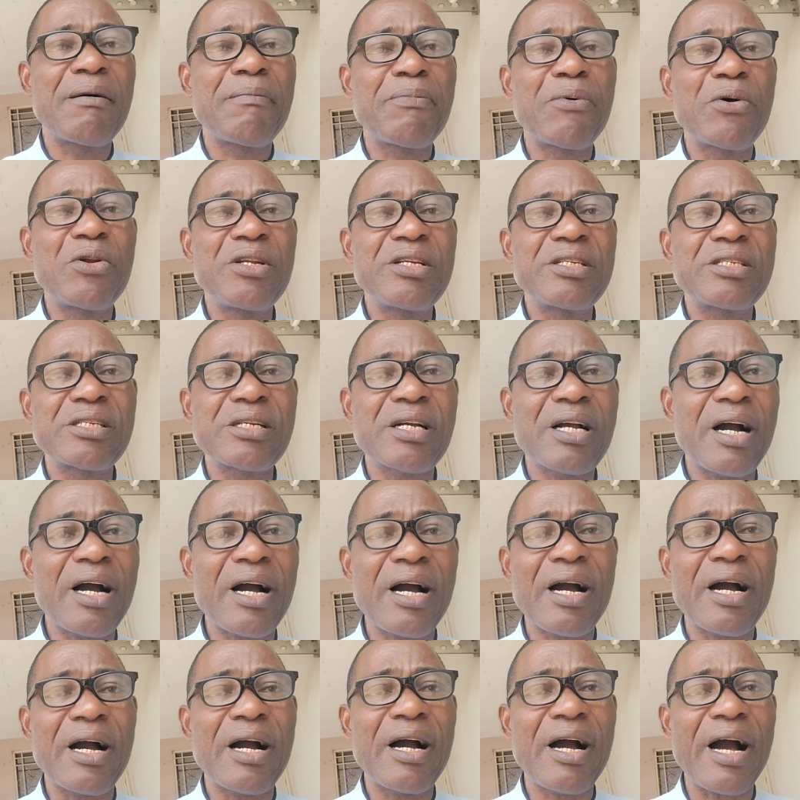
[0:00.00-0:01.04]
political
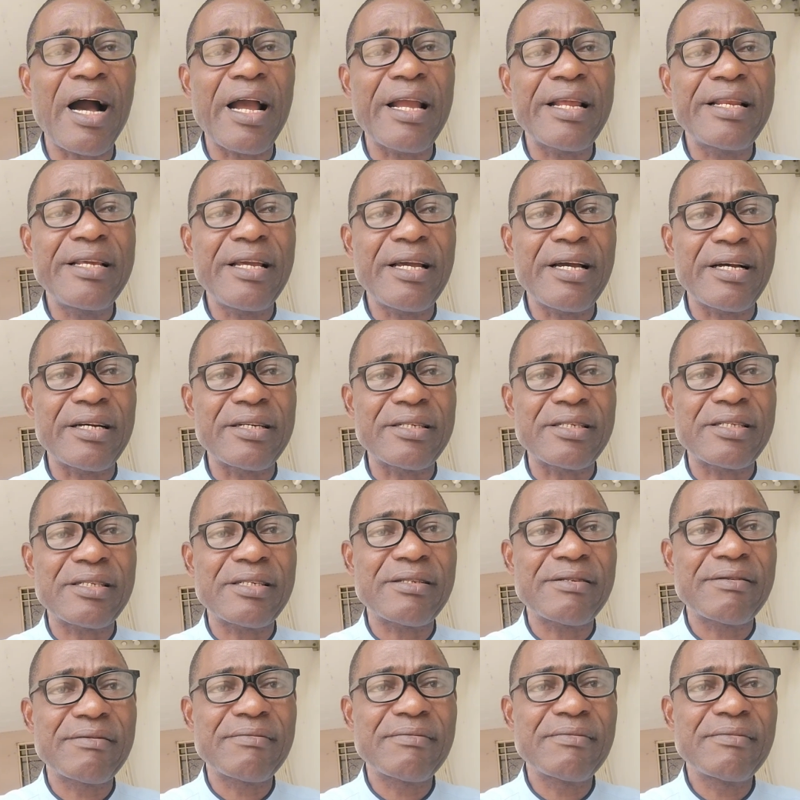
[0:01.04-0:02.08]

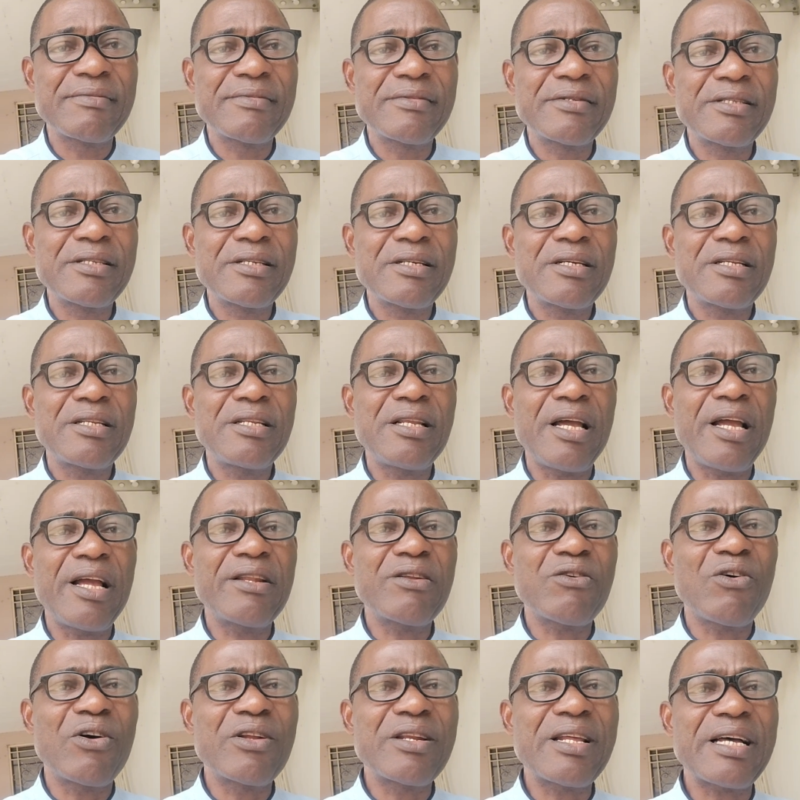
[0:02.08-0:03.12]
ideas.
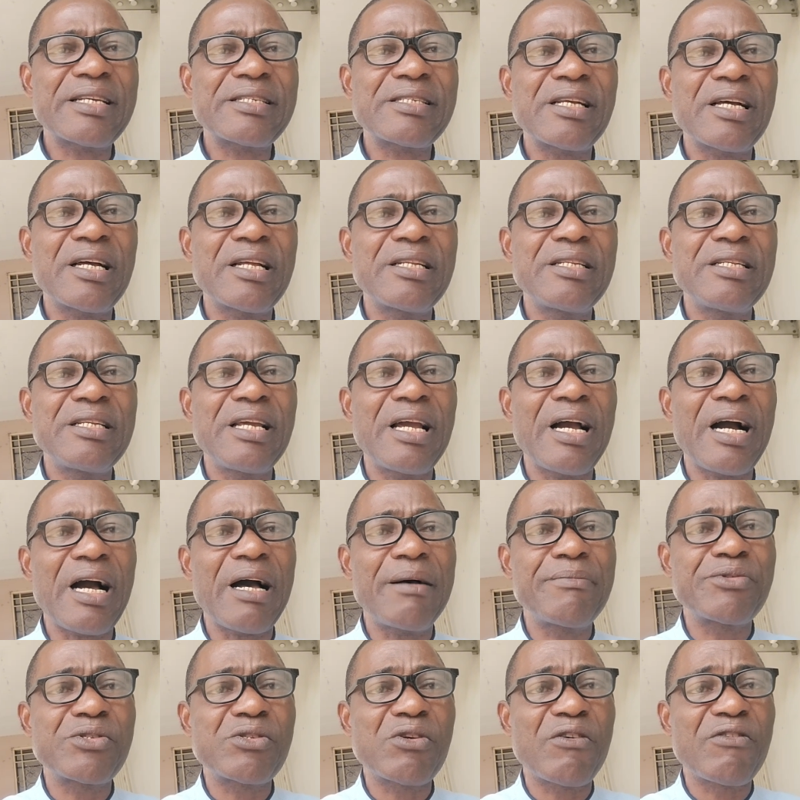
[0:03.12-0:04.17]
Then understand the
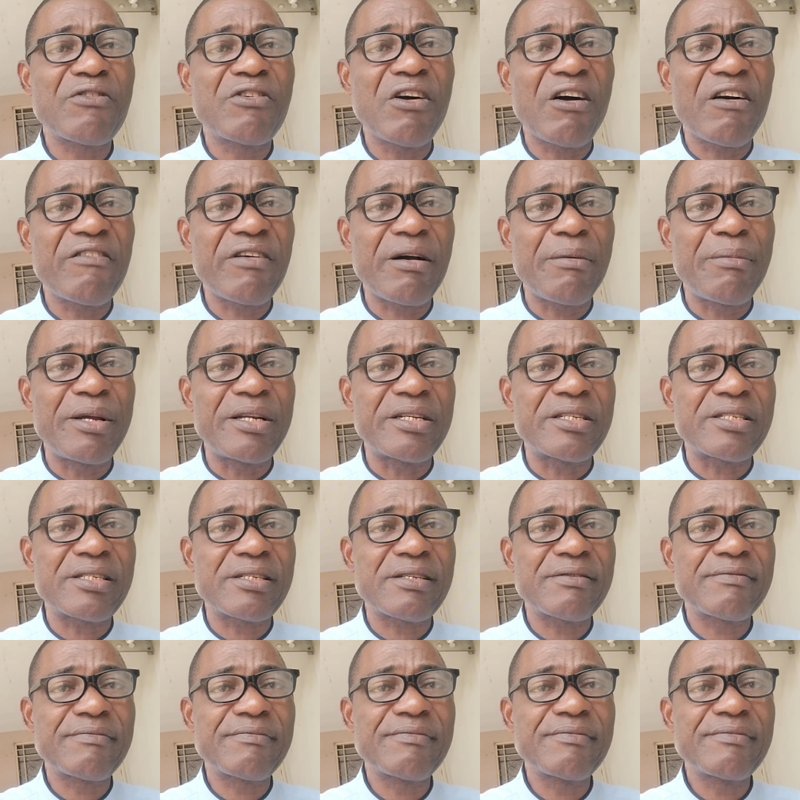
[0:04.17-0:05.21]
arms of government,
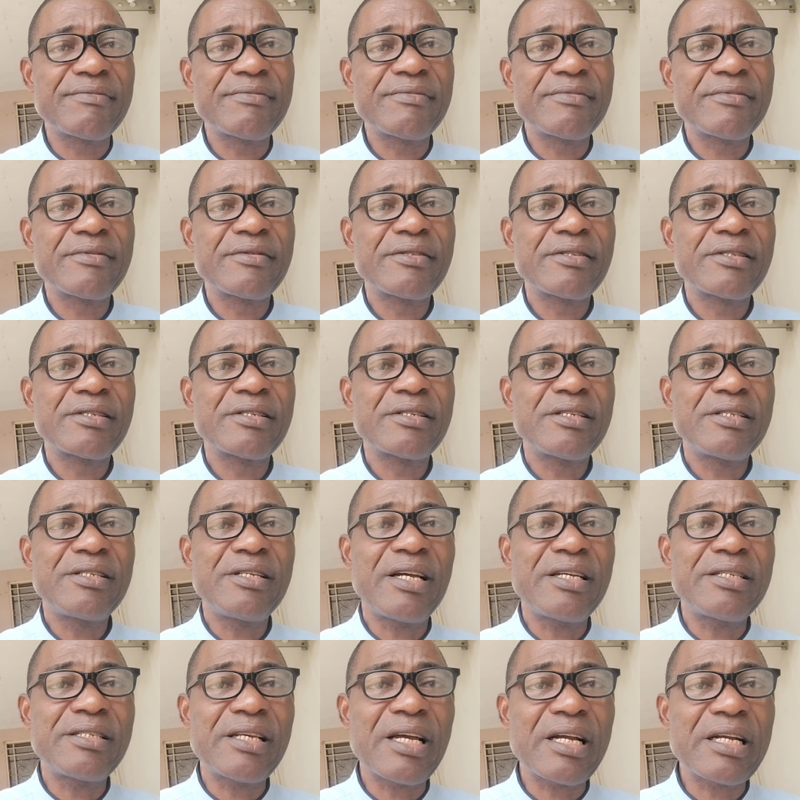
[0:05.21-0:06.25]

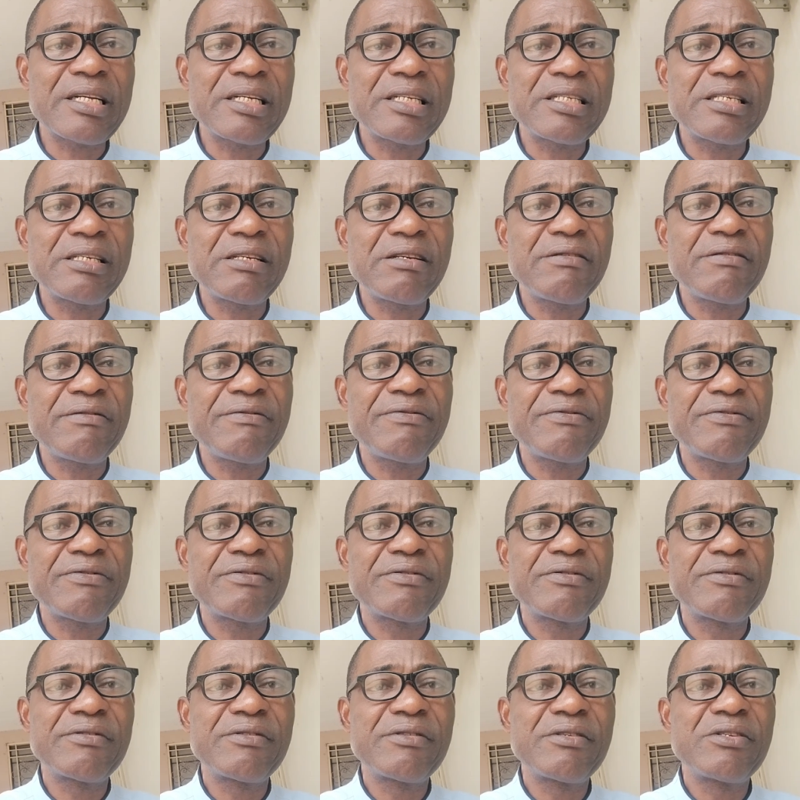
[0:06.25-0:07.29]
the executive,
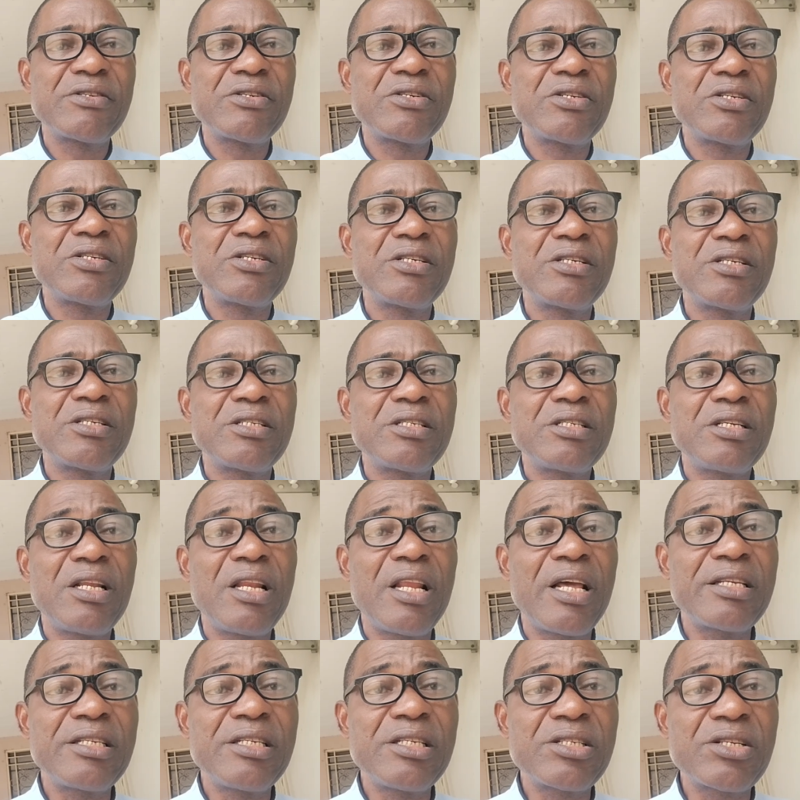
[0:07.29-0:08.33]
the
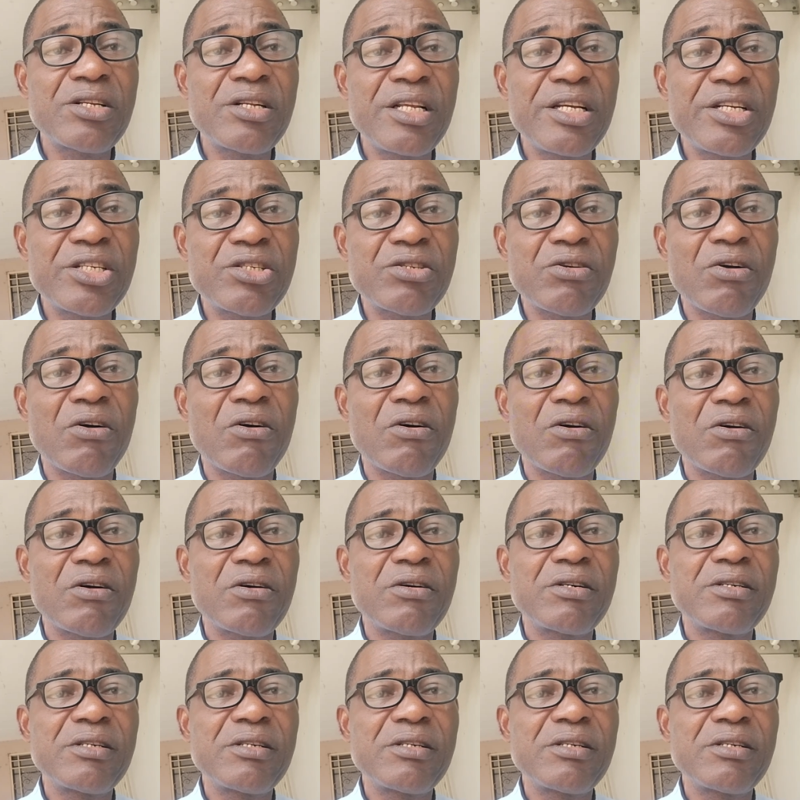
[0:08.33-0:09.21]
legislature,